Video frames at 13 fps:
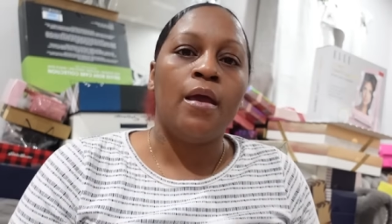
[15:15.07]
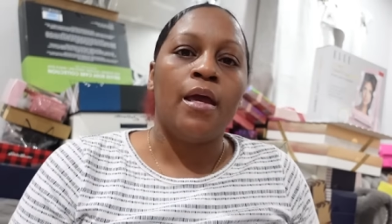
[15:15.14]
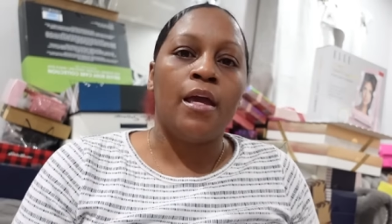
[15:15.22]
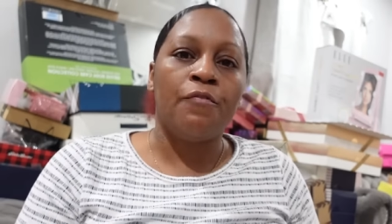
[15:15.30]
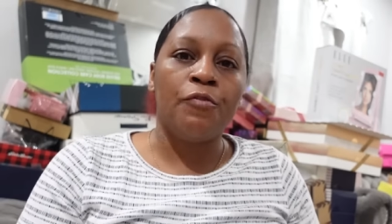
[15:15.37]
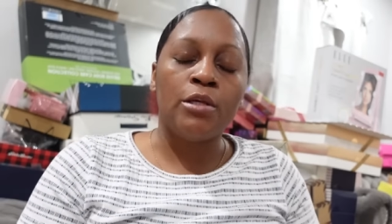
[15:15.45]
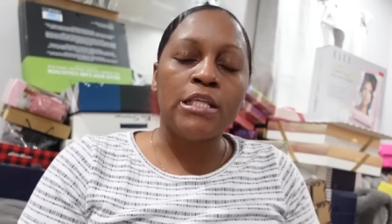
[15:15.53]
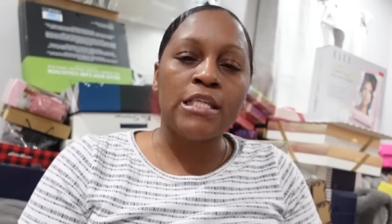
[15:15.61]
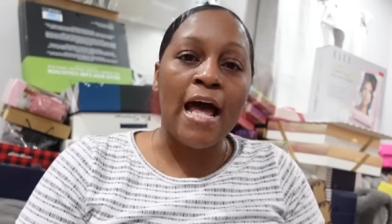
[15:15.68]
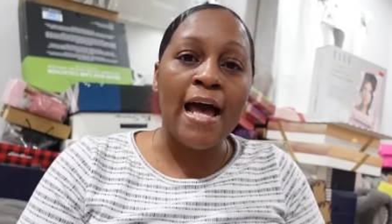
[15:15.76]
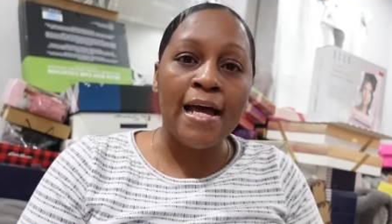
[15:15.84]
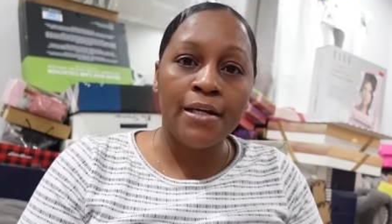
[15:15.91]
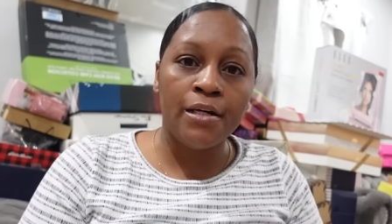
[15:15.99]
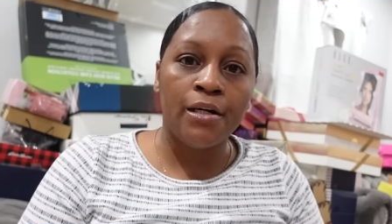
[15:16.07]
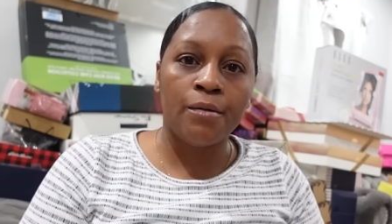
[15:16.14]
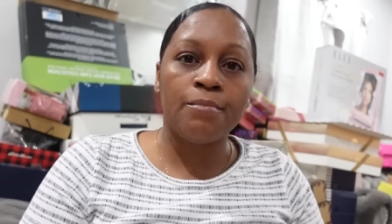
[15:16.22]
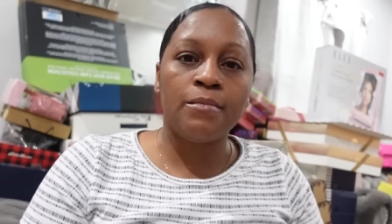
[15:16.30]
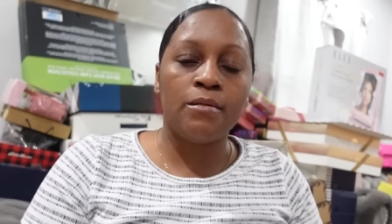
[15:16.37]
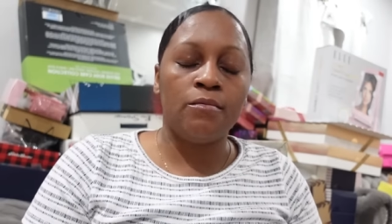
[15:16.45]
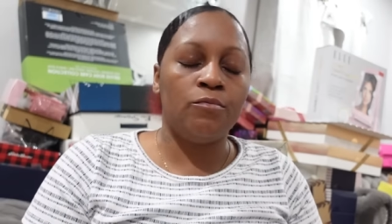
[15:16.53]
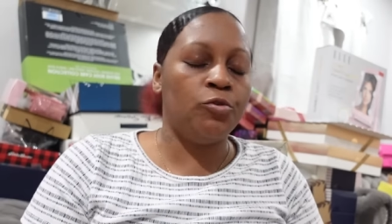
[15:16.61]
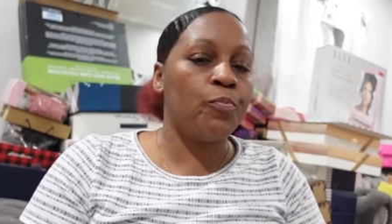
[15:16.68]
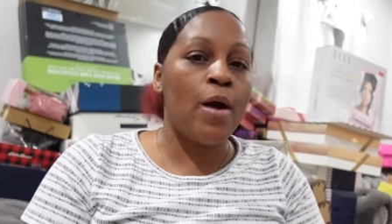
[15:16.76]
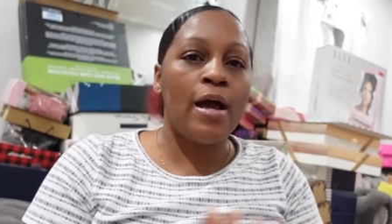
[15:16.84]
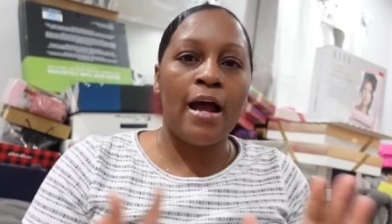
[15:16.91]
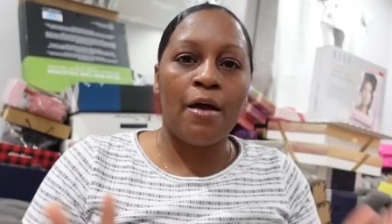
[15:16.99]
If you sign up, you
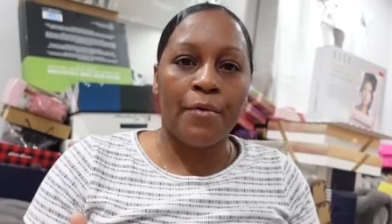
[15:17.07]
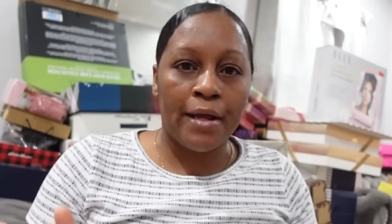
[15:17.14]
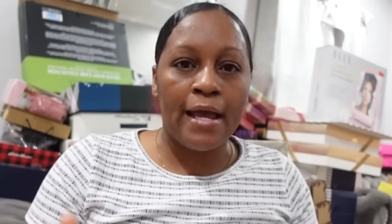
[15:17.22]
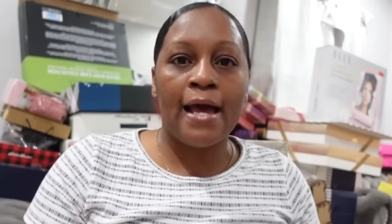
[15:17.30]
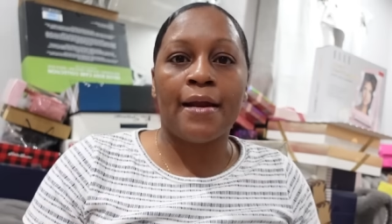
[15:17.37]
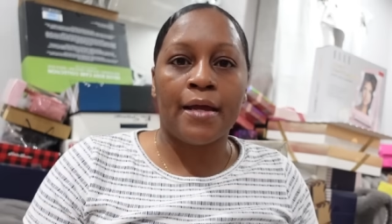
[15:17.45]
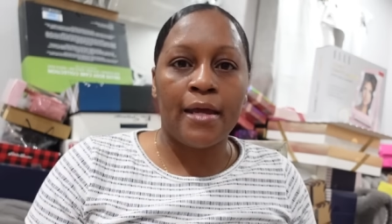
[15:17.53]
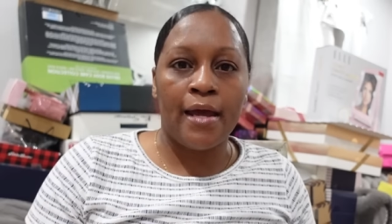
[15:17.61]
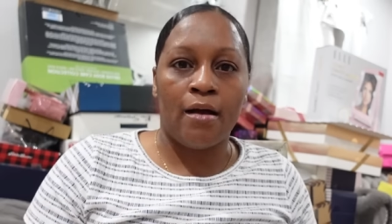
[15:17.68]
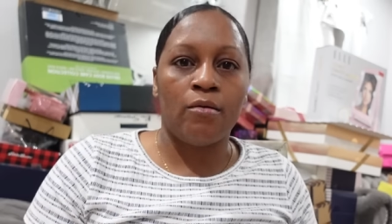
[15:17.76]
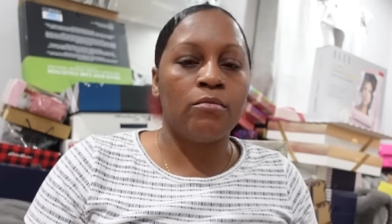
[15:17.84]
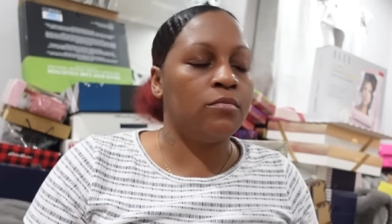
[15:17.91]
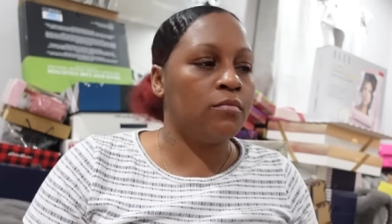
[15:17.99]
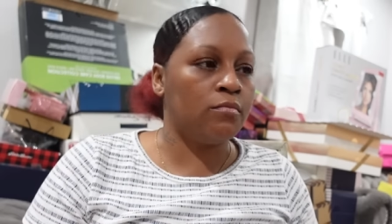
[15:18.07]
probably already got an account.